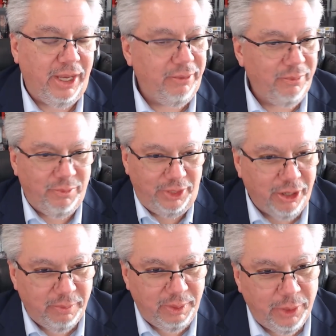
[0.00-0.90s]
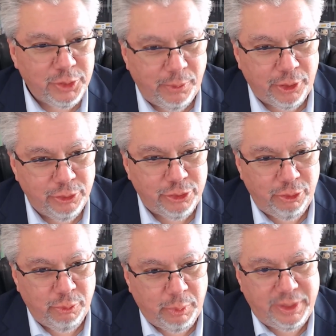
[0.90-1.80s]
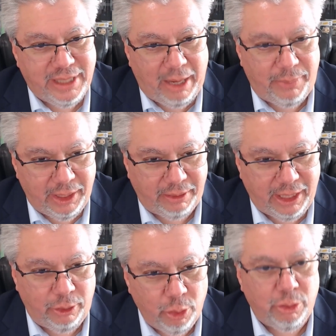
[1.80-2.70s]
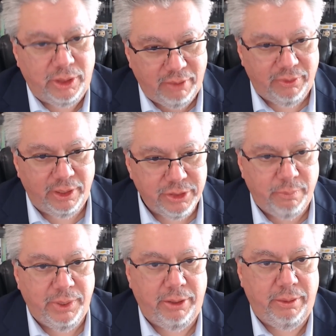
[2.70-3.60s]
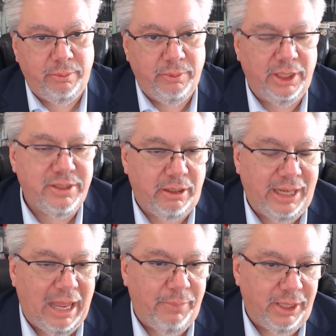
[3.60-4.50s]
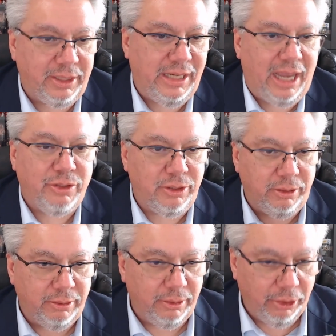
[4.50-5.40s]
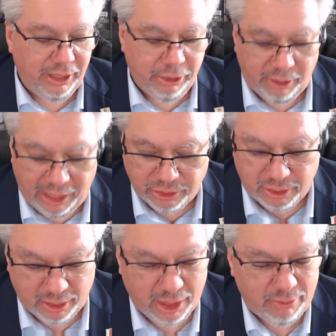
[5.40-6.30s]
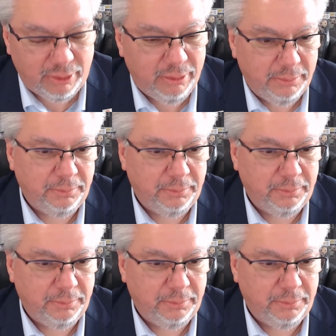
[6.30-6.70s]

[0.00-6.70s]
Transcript: then they're going to be much more concerned with what's happening at that local level as compared to necessarily happening at the national or international level.